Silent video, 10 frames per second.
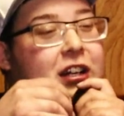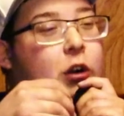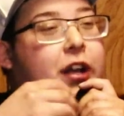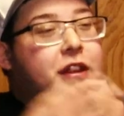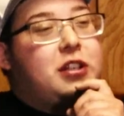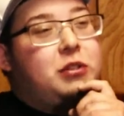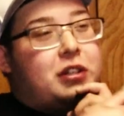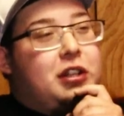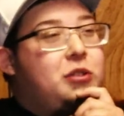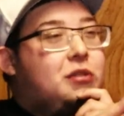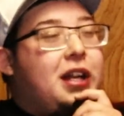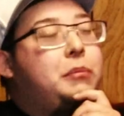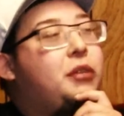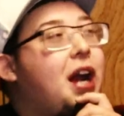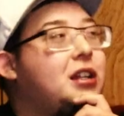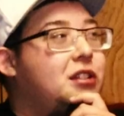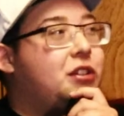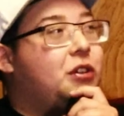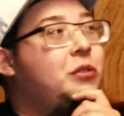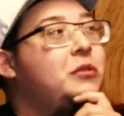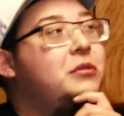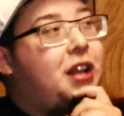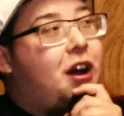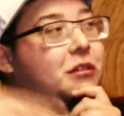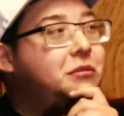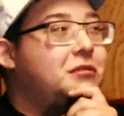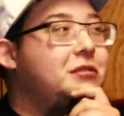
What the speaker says: okay, this was like a practice to you now.